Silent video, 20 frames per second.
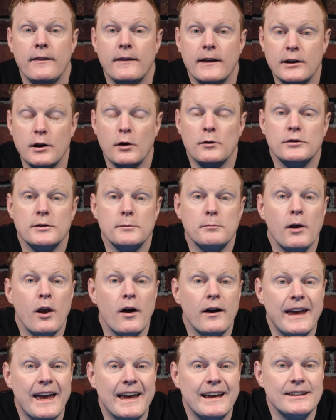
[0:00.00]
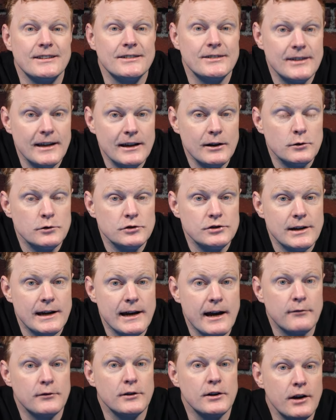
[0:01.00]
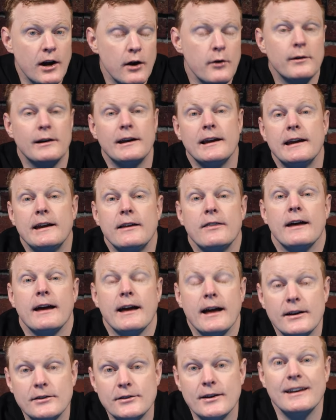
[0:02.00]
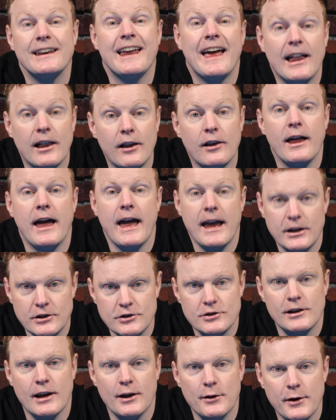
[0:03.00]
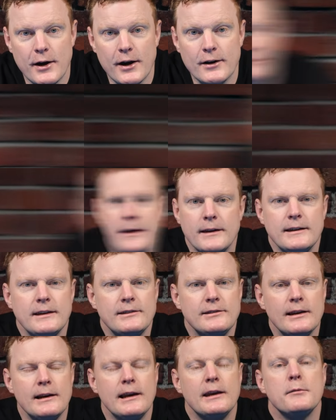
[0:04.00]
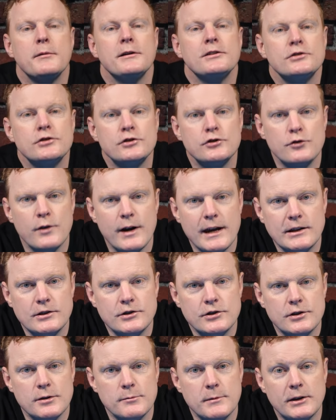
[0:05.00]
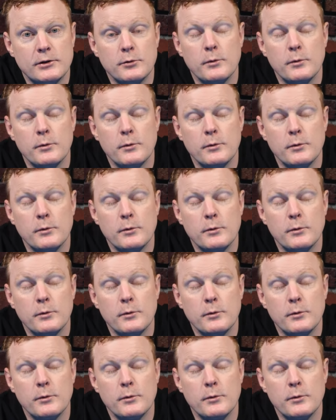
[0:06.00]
They don't supply a single shaft currently that has an LH logo. That did seem a little bit strange to me.